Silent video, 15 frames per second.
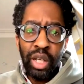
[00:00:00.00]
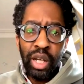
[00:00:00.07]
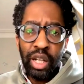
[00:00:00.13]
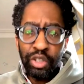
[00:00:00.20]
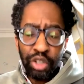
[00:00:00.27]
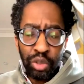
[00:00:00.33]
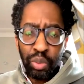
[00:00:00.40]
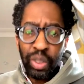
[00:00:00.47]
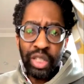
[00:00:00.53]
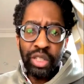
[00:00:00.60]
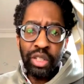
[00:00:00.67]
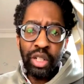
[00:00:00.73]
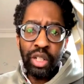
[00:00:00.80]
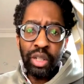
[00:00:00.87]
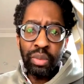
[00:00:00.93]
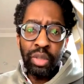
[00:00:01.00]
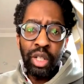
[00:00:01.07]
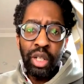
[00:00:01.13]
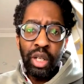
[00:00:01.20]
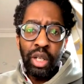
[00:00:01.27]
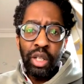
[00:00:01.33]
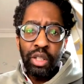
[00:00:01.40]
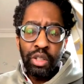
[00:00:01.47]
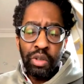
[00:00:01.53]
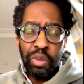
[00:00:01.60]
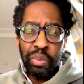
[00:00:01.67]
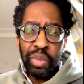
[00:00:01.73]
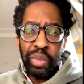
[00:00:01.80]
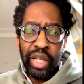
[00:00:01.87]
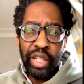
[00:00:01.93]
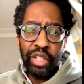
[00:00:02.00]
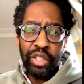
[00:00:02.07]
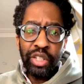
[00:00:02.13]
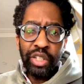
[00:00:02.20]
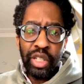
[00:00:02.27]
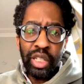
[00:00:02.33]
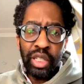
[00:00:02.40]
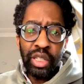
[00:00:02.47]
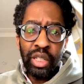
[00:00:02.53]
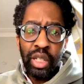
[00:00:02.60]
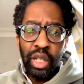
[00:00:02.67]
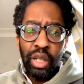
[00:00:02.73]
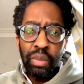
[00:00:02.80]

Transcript: and just waste time doing PhDs